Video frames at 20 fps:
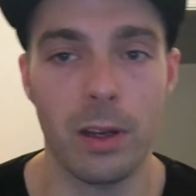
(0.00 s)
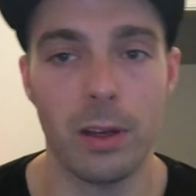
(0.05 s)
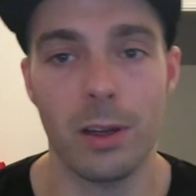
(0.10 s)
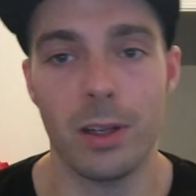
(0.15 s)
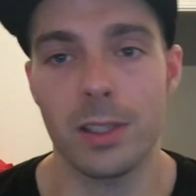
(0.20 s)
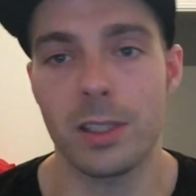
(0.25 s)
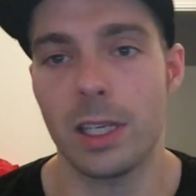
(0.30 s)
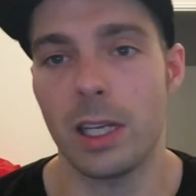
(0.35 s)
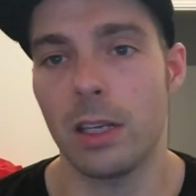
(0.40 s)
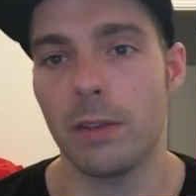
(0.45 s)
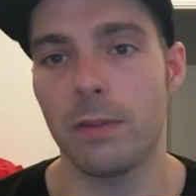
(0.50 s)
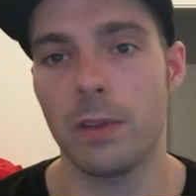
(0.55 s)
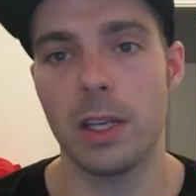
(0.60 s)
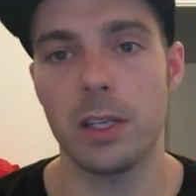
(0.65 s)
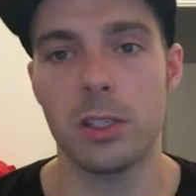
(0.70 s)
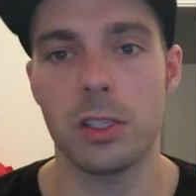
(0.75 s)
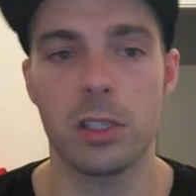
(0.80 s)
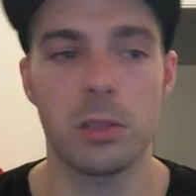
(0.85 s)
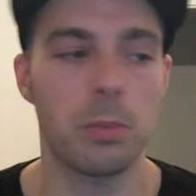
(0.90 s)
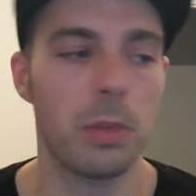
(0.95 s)
Like I said, I've
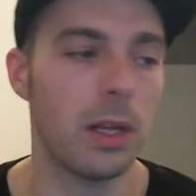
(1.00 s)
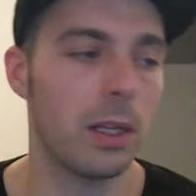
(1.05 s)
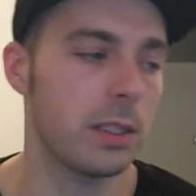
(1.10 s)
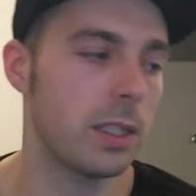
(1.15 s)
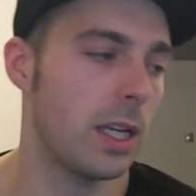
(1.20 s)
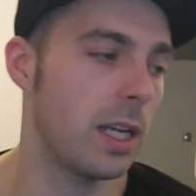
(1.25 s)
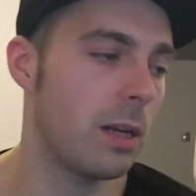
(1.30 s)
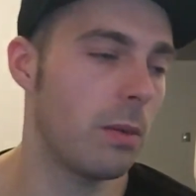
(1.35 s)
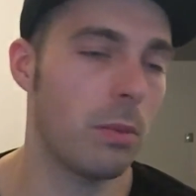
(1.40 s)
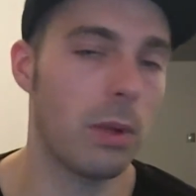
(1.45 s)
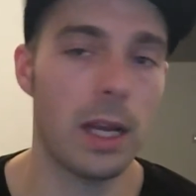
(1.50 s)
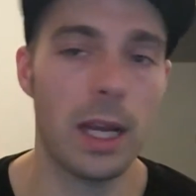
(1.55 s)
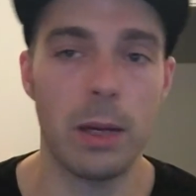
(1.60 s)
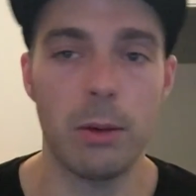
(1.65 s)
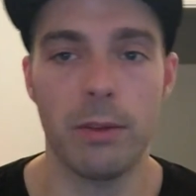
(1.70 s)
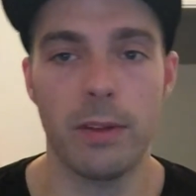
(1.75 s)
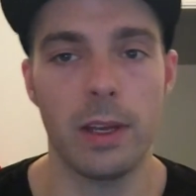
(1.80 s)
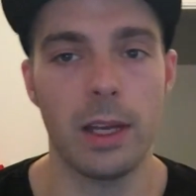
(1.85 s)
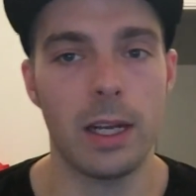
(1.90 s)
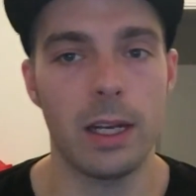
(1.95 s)
literally just plugged it in and played
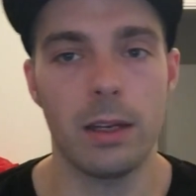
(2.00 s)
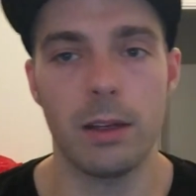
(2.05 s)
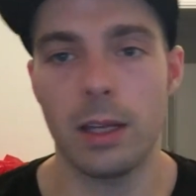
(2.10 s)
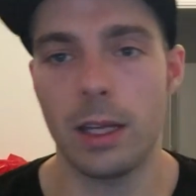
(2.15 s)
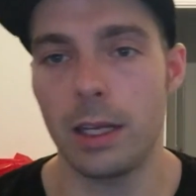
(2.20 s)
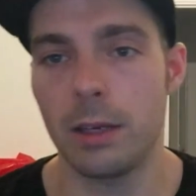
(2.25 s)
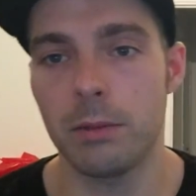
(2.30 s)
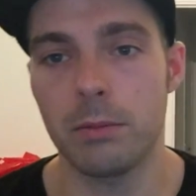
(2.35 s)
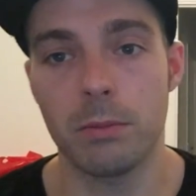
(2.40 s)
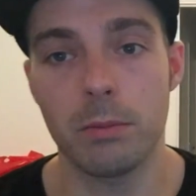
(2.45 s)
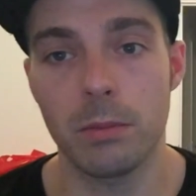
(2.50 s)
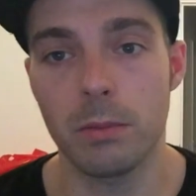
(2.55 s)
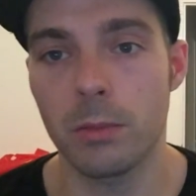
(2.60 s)
with it and, and